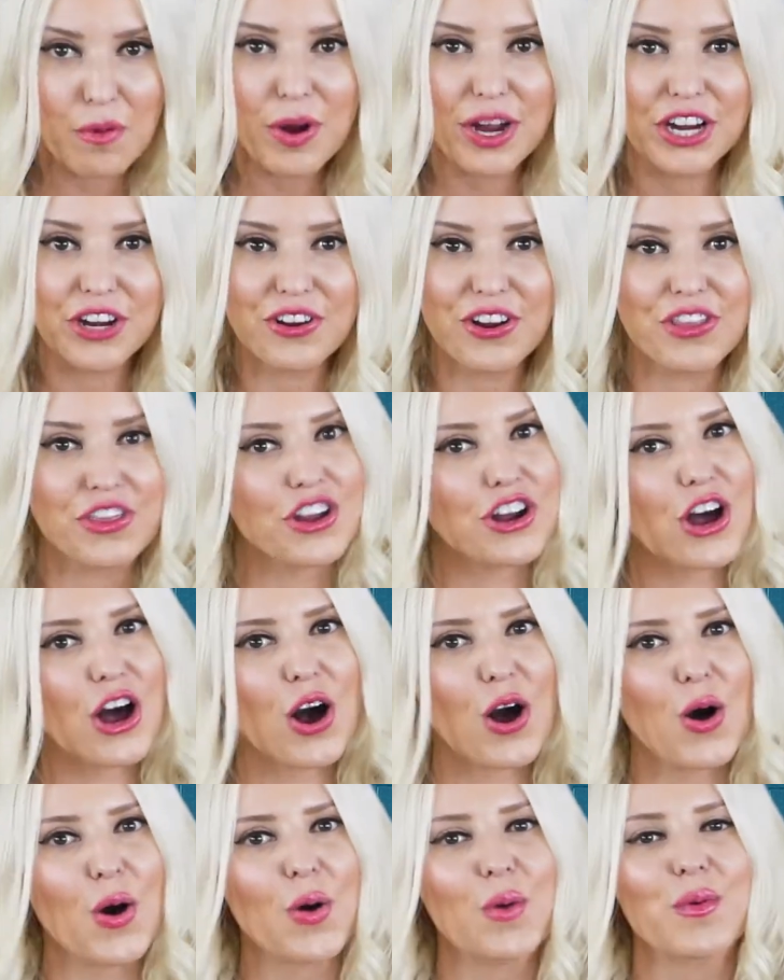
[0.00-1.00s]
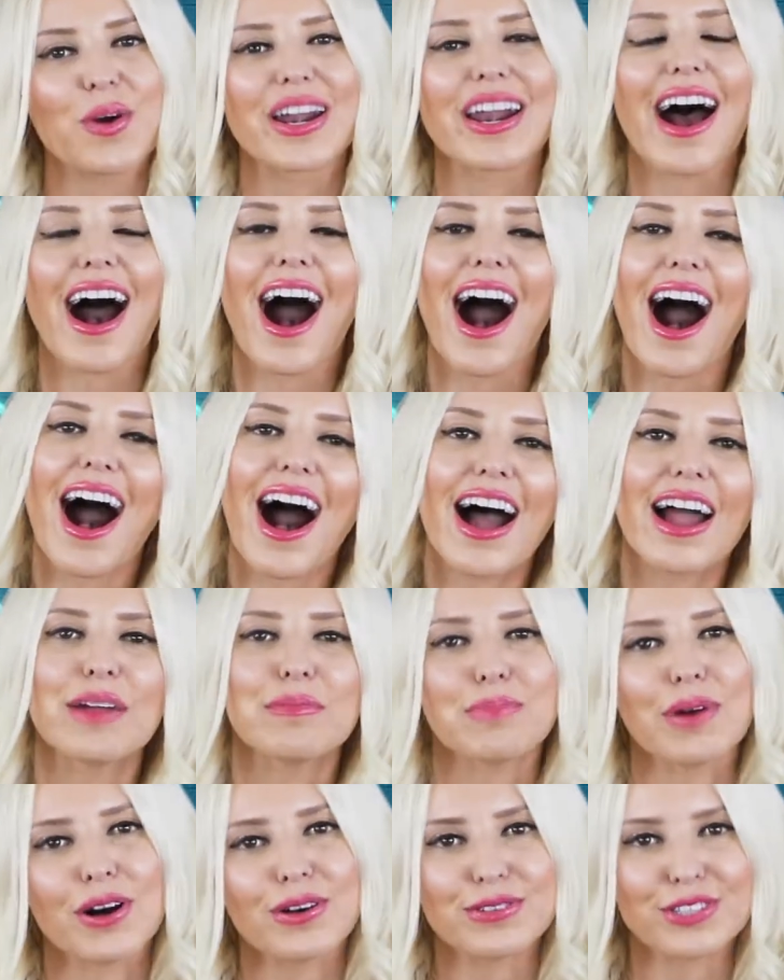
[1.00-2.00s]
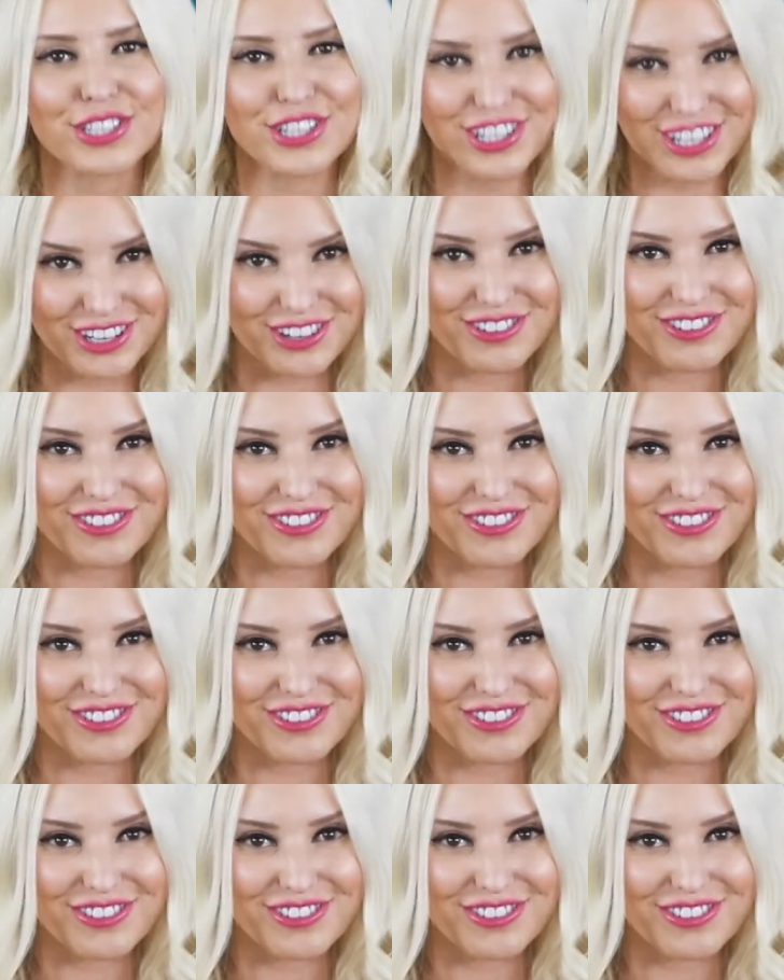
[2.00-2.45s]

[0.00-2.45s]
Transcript: way you're in the know when I post a new